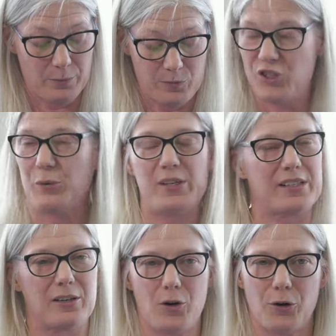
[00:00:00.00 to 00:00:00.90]
She
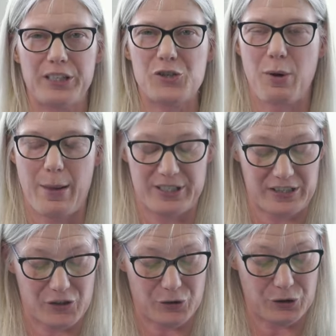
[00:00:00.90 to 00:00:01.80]
was an early
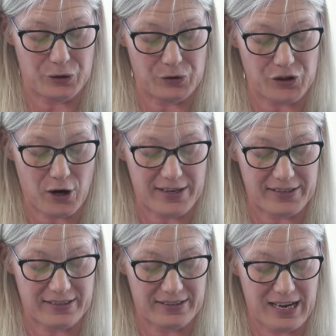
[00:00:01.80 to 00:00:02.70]
dramatist who used
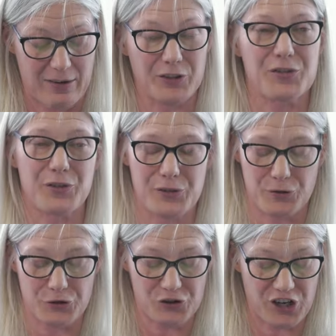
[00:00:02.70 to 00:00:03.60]
Austen's novels for
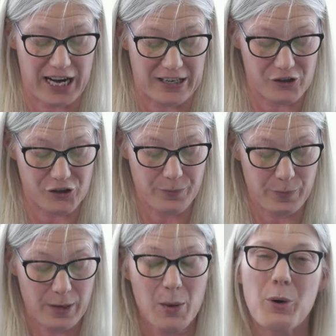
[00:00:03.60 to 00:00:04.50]
social change.
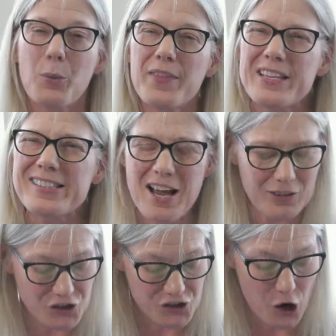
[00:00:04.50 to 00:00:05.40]
But what these
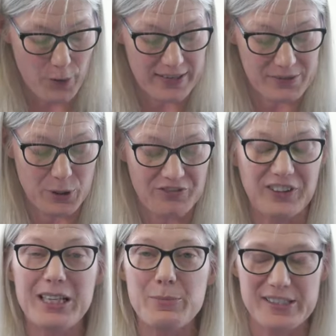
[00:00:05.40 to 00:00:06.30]
novels show us, what
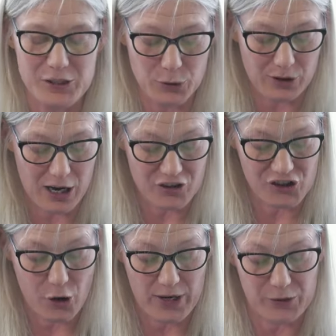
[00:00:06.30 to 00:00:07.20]
Filippi's duologues
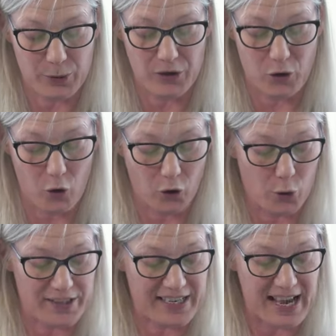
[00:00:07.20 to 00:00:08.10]
show us, what
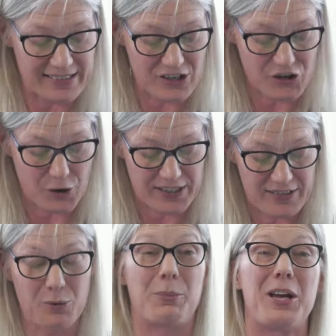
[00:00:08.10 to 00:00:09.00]
Lord's essay shows
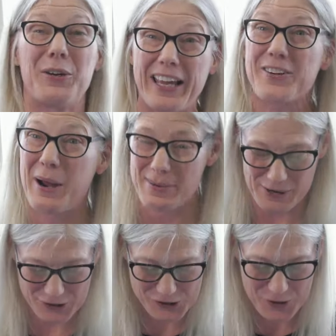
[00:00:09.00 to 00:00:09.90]
us, what my late
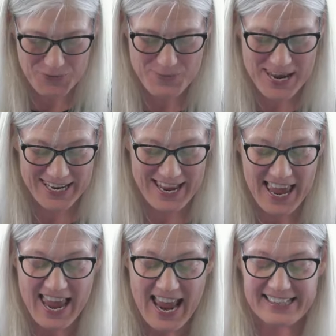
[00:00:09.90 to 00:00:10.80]
grandmother showed me,
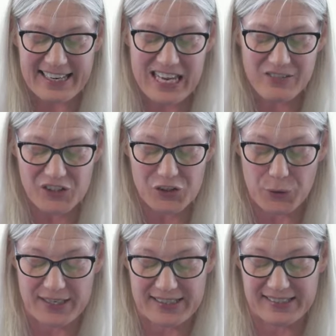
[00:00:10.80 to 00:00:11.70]
is that even
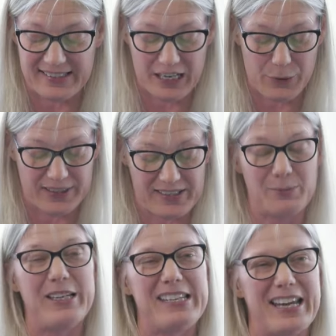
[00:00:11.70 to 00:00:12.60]
stories that stick with us
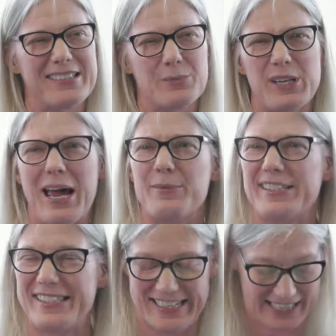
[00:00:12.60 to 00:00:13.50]
may take some time to
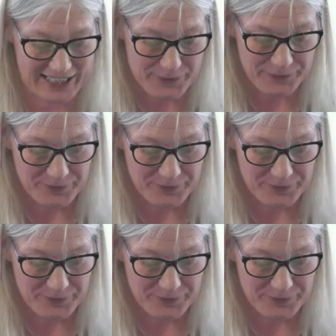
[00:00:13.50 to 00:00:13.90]
stick.